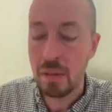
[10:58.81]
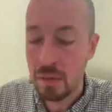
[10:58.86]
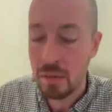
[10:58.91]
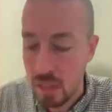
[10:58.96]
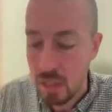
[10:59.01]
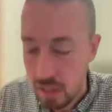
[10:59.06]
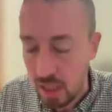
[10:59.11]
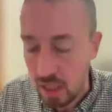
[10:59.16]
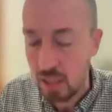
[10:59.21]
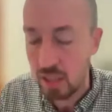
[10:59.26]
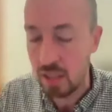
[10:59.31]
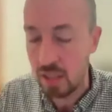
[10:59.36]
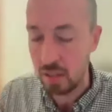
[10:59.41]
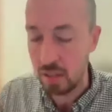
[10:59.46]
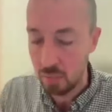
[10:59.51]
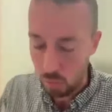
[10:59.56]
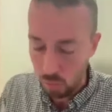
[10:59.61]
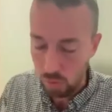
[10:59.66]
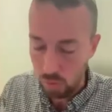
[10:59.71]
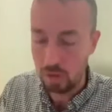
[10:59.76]
of
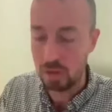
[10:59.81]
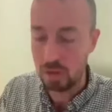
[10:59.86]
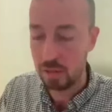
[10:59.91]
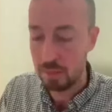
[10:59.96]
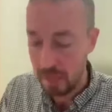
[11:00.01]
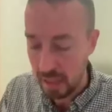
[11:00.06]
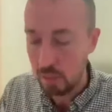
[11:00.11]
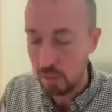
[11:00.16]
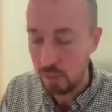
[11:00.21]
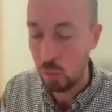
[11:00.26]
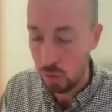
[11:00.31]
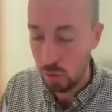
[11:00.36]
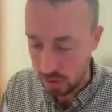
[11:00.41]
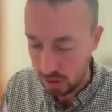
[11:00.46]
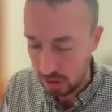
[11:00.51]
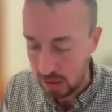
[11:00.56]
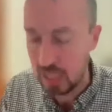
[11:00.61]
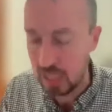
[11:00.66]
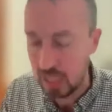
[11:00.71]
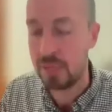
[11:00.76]
conducting war to make war
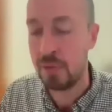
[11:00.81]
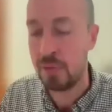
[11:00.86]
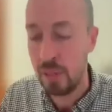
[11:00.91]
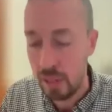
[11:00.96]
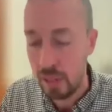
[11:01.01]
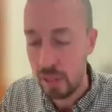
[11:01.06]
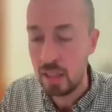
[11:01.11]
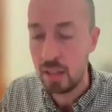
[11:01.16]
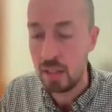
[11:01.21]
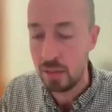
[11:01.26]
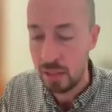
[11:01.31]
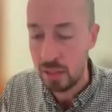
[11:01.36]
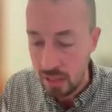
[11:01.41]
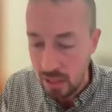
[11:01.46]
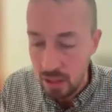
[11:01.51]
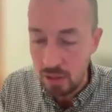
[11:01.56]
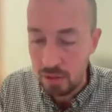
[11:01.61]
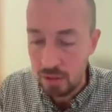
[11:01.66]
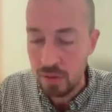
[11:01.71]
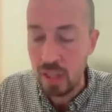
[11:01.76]
successful in and of
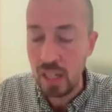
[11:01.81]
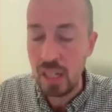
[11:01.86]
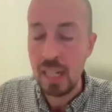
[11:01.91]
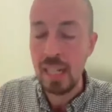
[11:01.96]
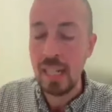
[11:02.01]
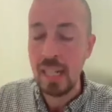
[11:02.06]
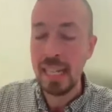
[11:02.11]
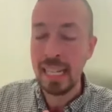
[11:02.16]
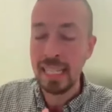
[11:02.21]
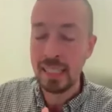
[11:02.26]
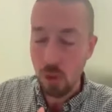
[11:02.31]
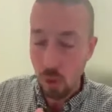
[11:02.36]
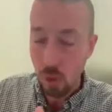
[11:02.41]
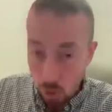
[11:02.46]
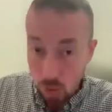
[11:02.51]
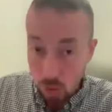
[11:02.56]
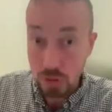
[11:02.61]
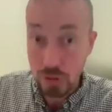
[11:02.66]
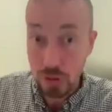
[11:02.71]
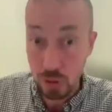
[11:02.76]
itself. It's
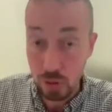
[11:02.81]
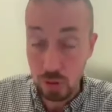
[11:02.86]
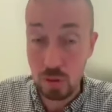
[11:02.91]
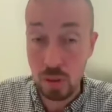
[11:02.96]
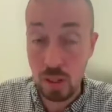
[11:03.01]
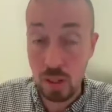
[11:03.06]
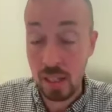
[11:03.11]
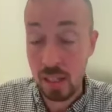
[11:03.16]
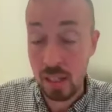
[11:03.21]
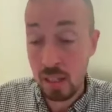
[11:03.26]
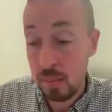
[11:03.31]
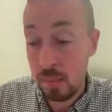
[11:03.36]
also,